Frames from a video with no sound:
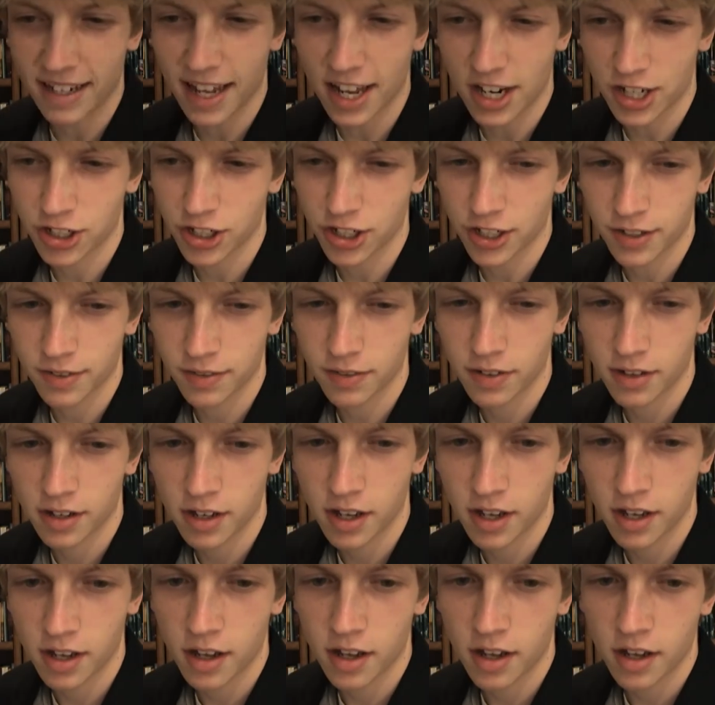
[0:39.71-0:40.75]
attention,
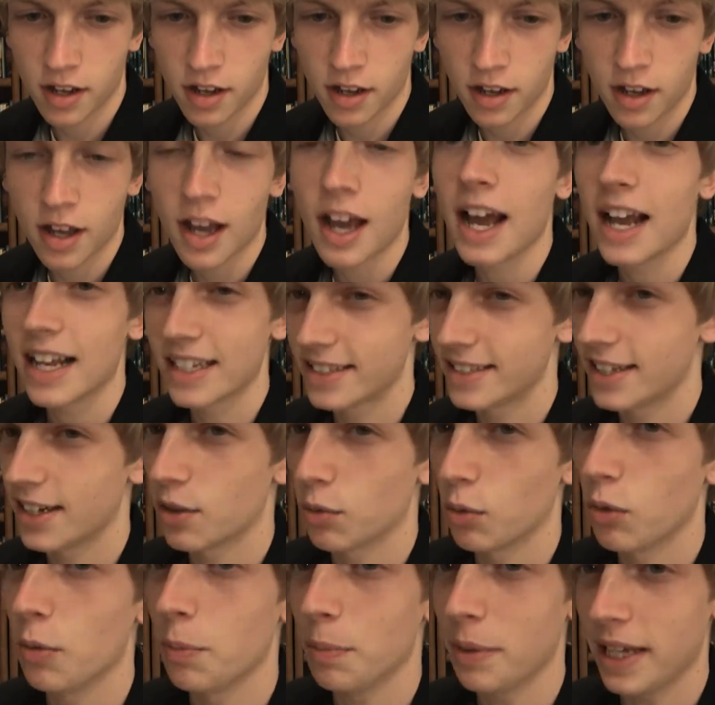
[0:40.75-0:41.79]
as
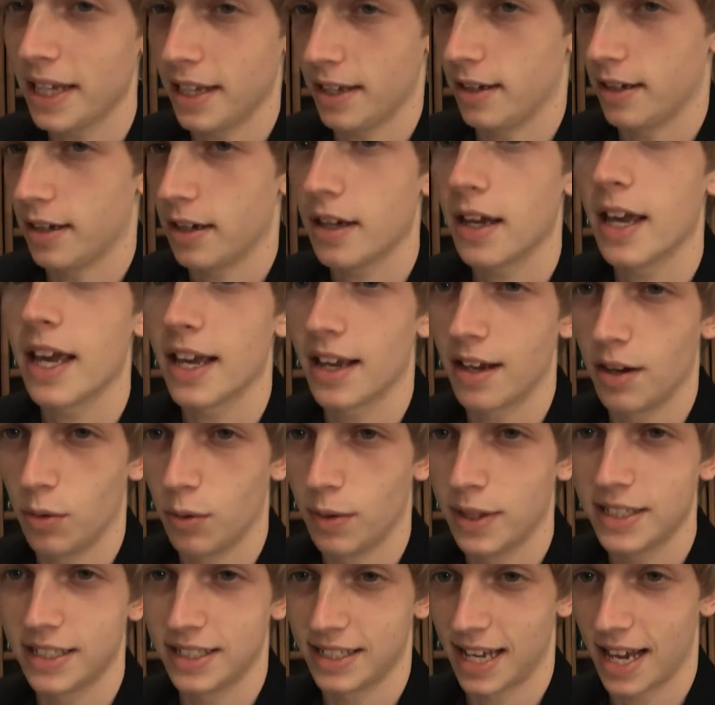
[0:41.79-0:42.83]
there will be a
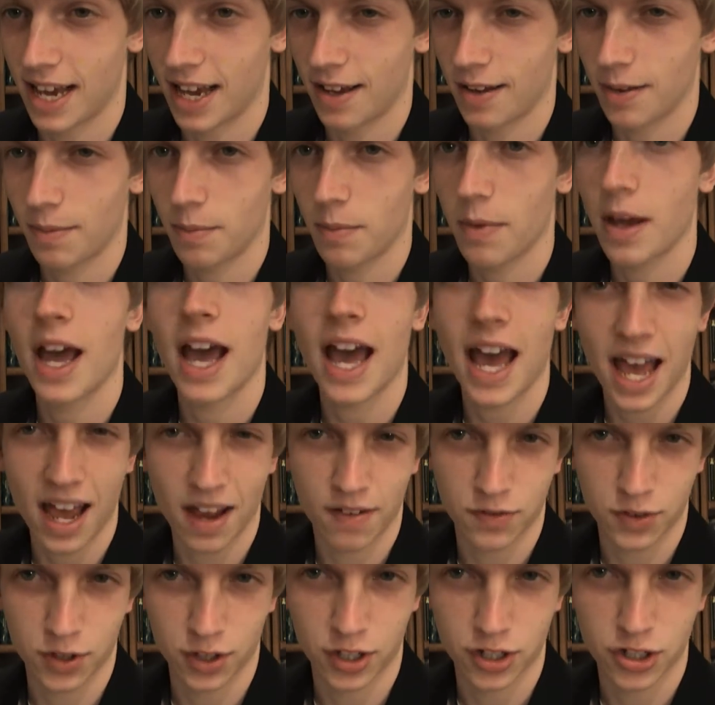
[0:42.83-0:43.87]
quiz game
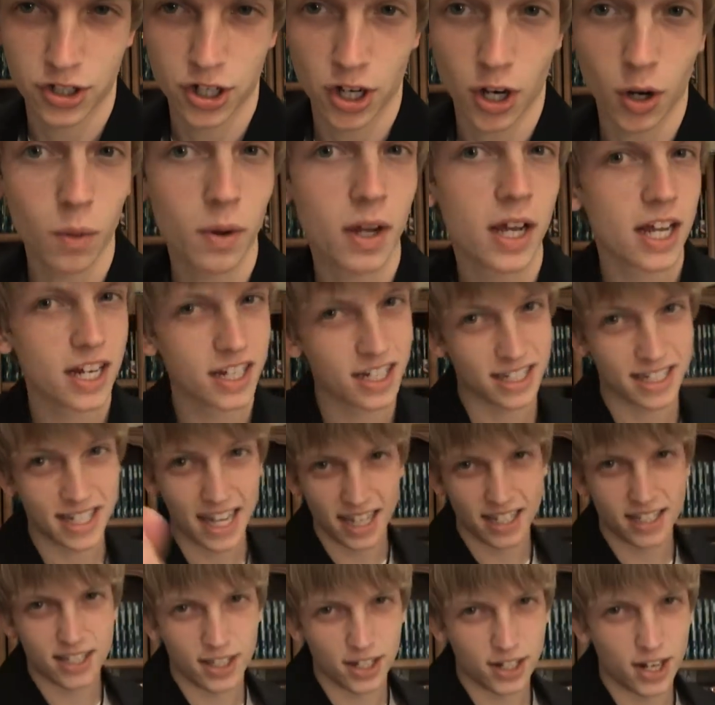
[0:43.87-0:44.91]
after the show to
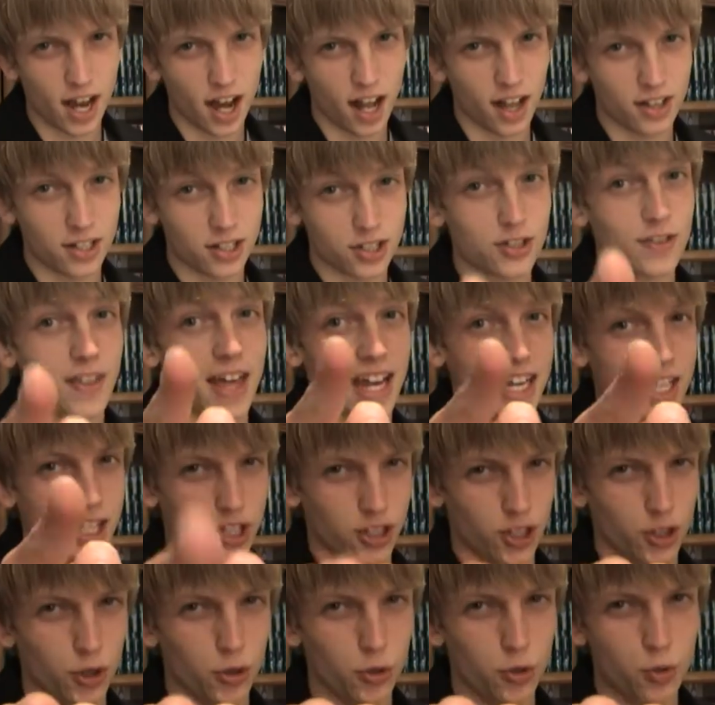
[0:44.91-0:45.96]
test the knowledge that
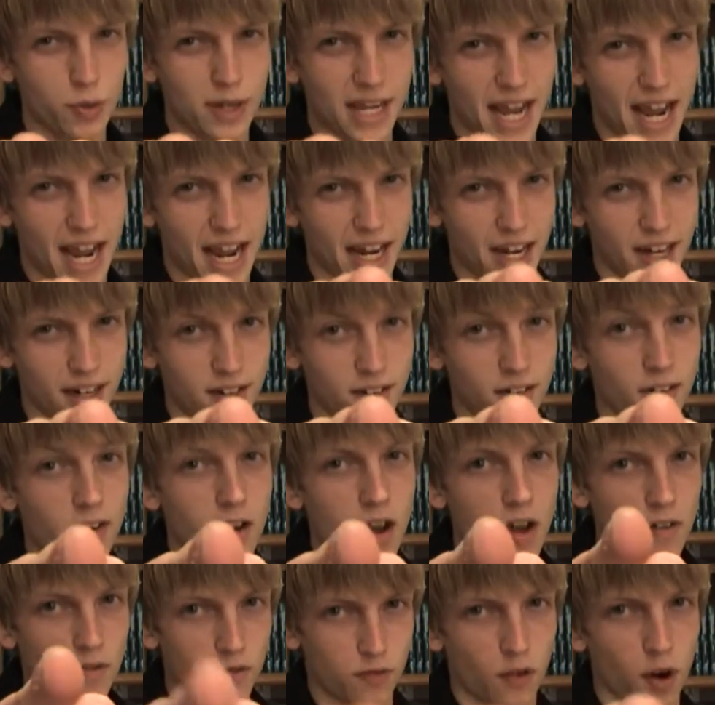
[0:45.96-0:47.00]
you gain
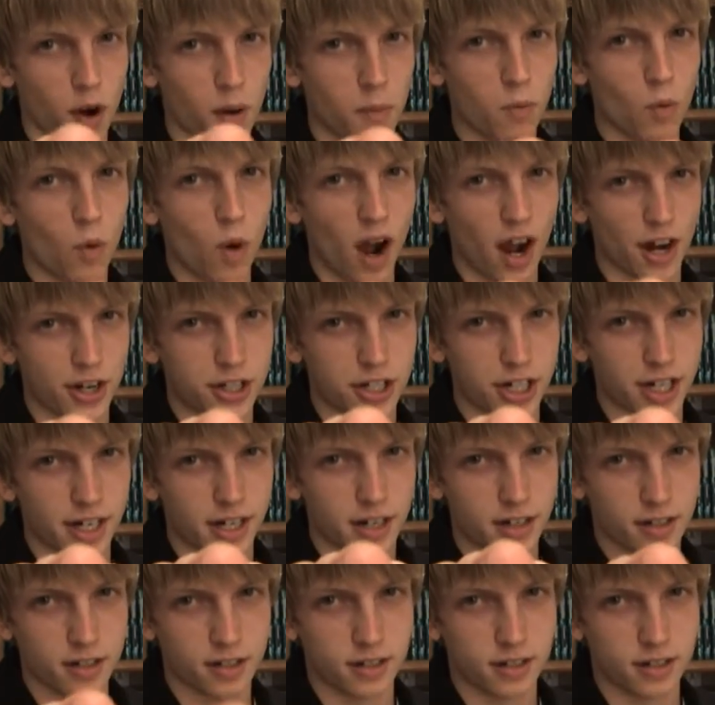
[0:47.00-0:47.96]
from watching.